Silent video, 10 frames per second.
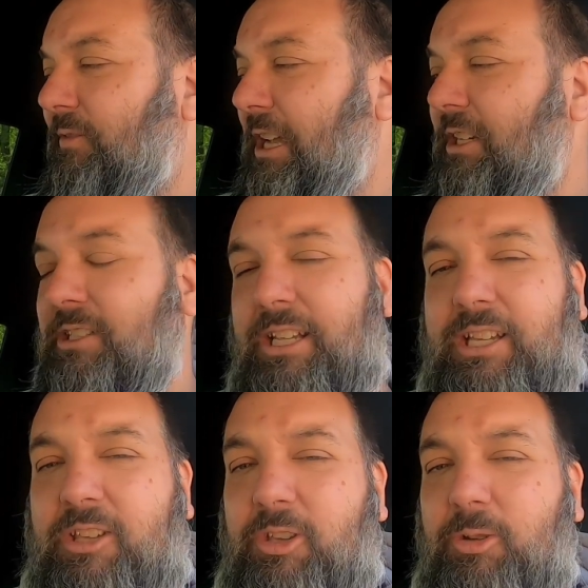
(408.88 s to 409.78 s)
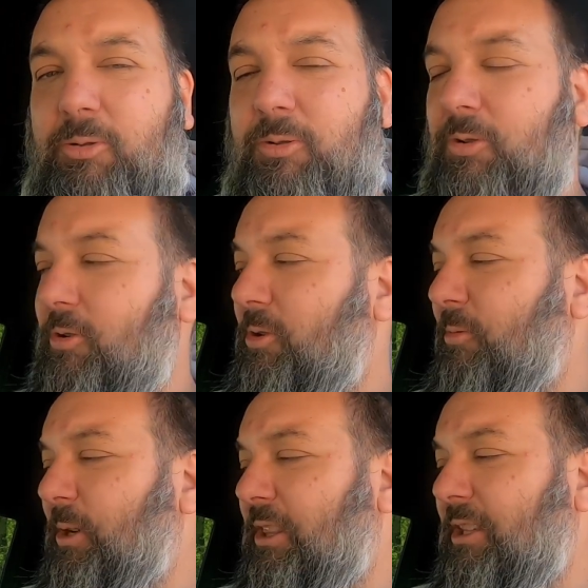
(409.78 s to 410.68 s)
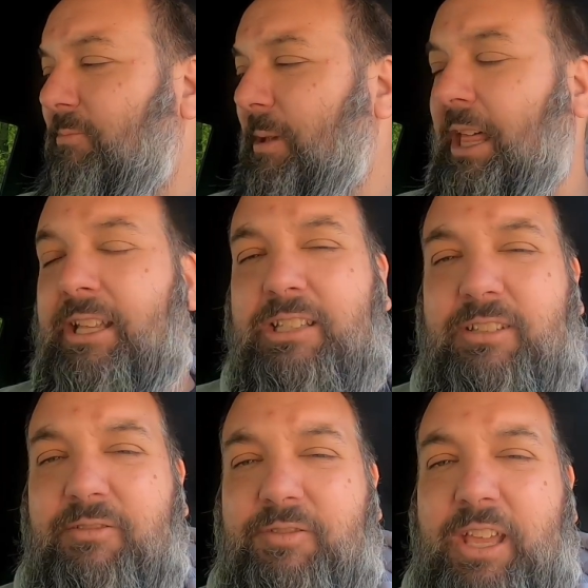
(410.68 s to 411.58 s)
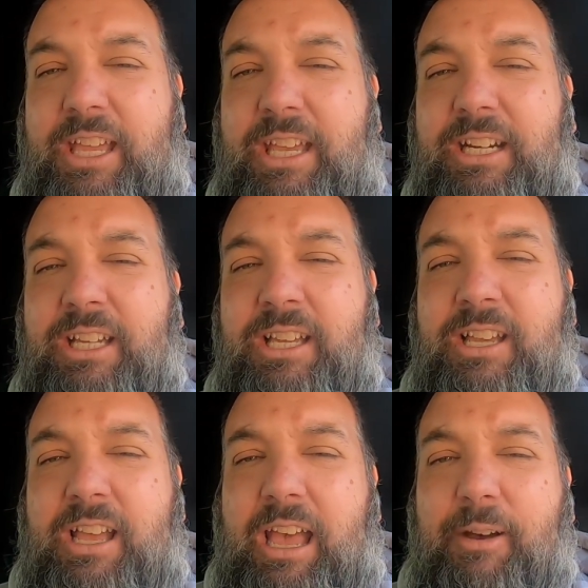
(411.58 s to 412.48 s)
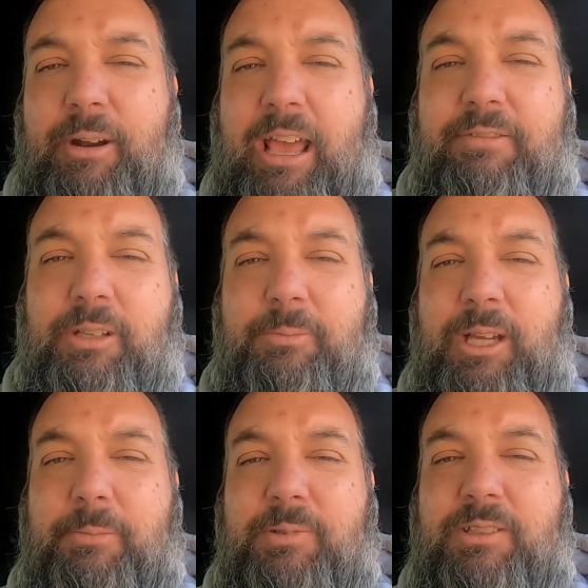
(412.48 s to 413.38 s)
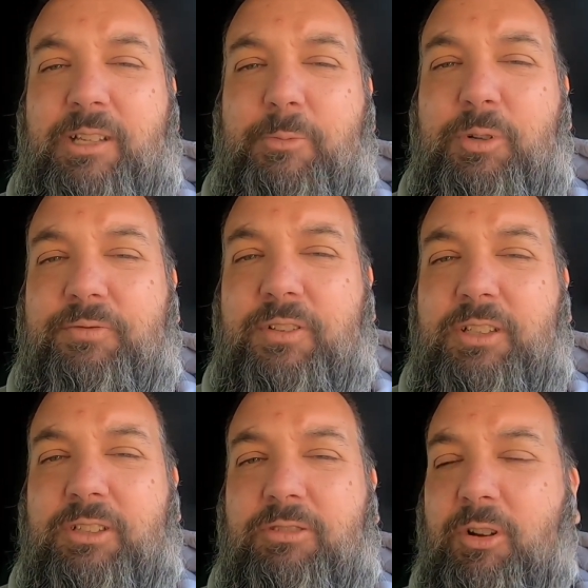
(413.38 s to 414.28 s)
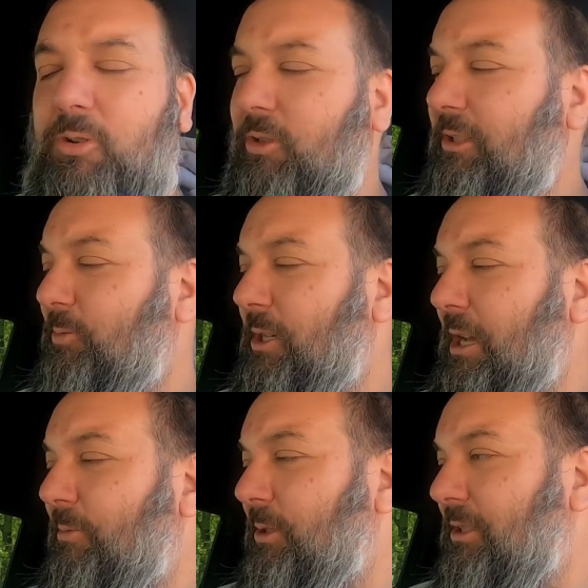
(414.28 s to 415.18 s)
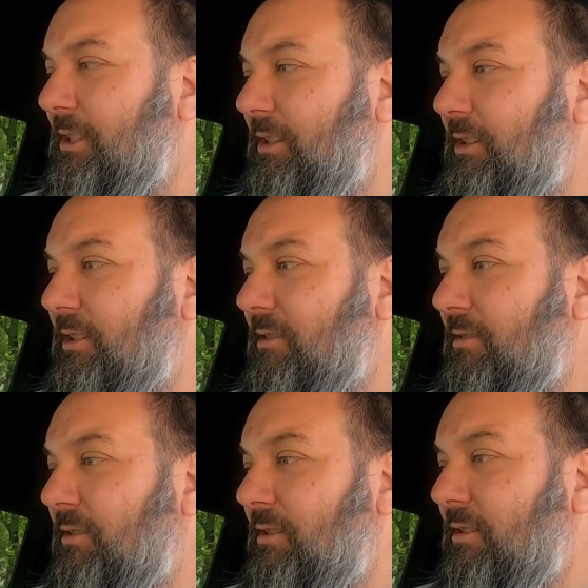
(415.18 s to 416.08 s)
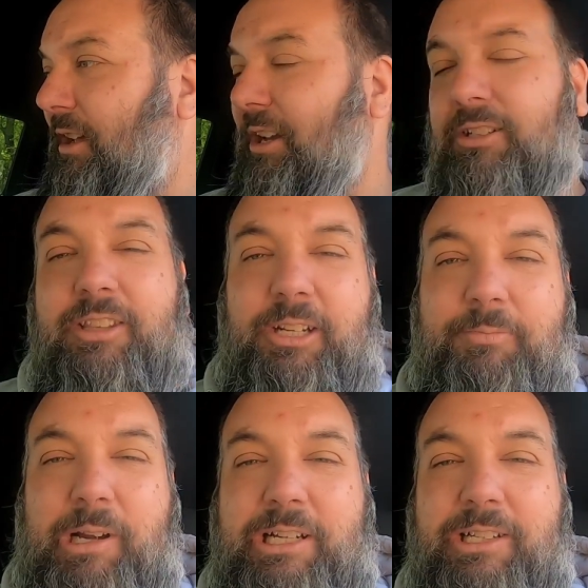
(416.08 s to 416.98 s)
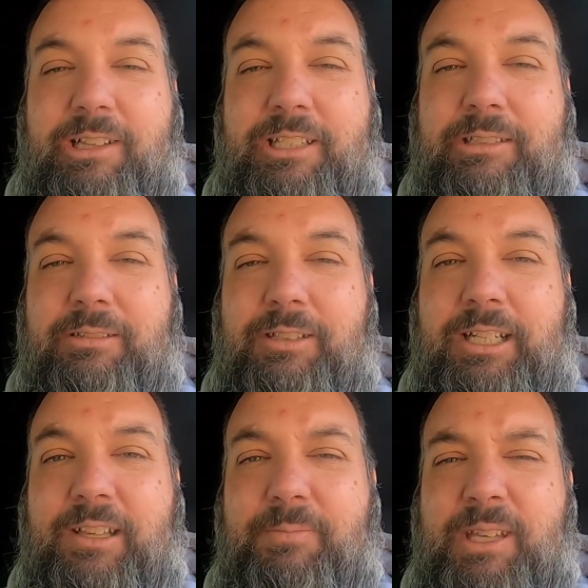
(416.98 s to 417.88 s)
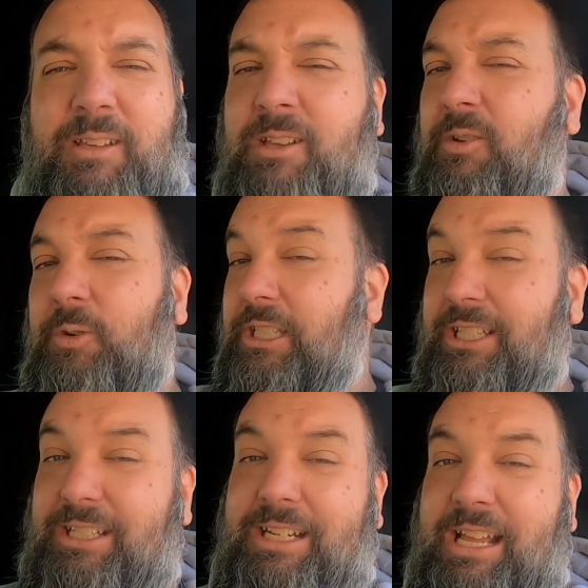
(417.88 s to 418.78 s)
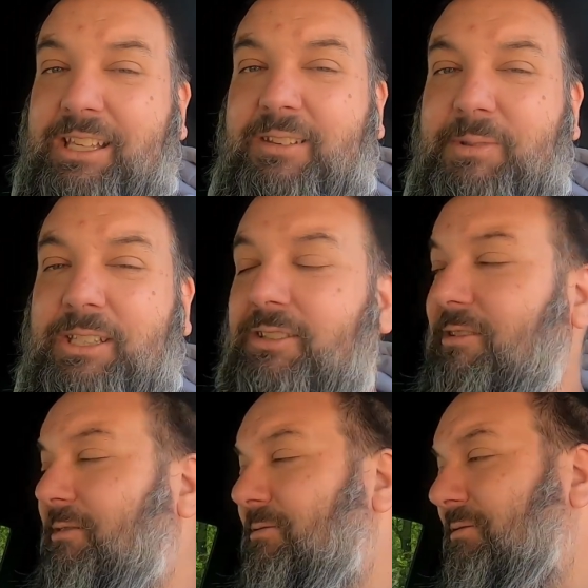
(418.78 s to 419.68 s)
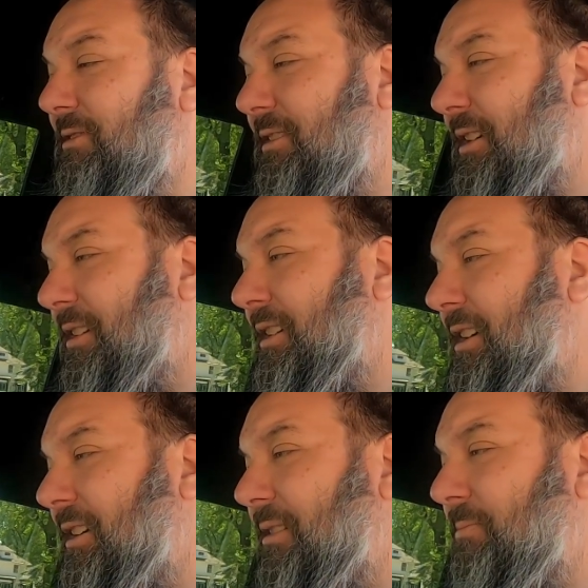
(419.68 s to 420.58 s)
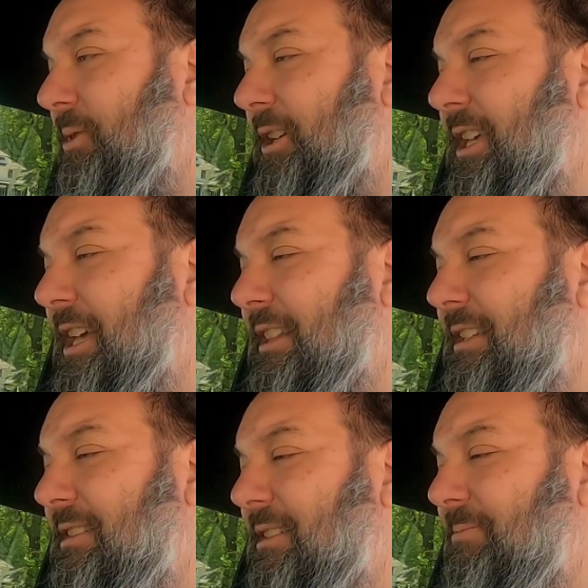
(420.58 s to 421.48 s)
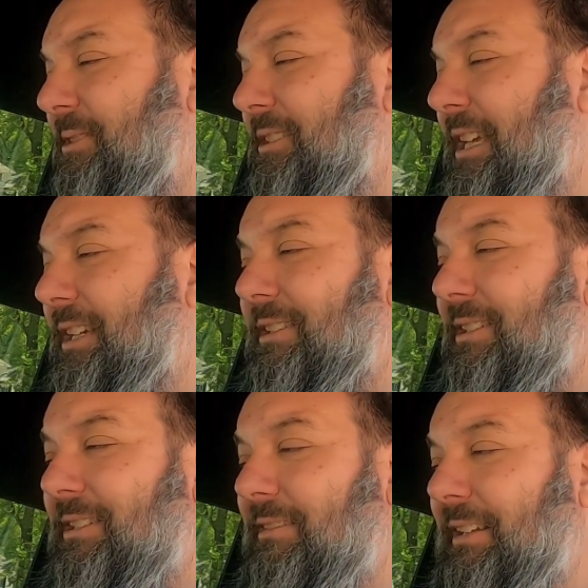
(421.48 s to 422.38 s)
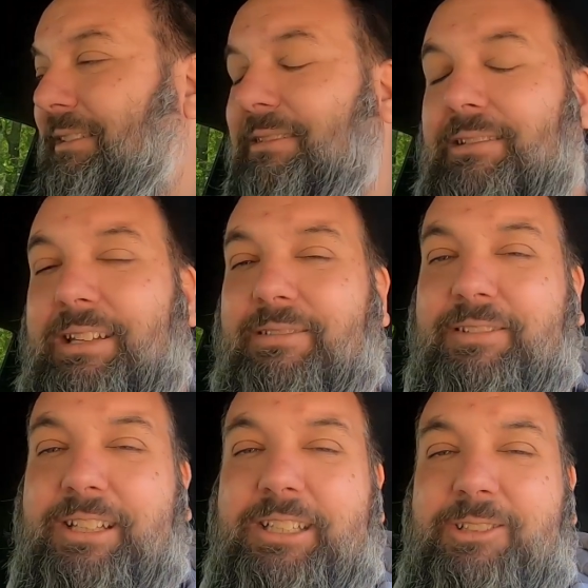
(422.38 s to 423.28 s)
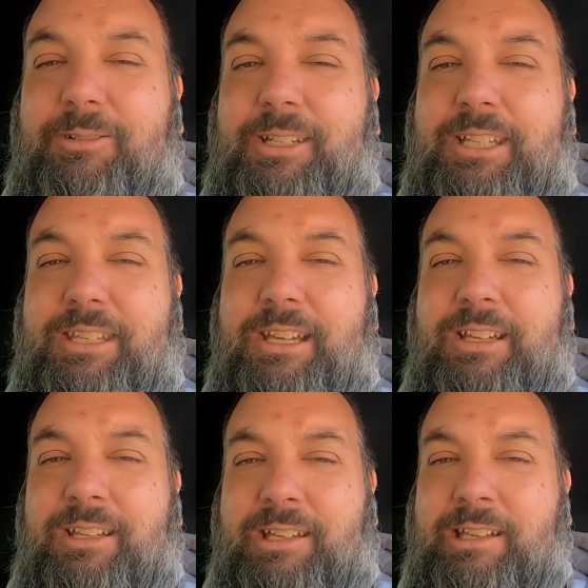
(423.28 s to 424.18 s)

range EQ, or with the balance and fade I would have some type of subwoofer control, is what I was under the impression this was going to give me, which it did not give me. So looking at this, I'm just like, it didn't really do anything.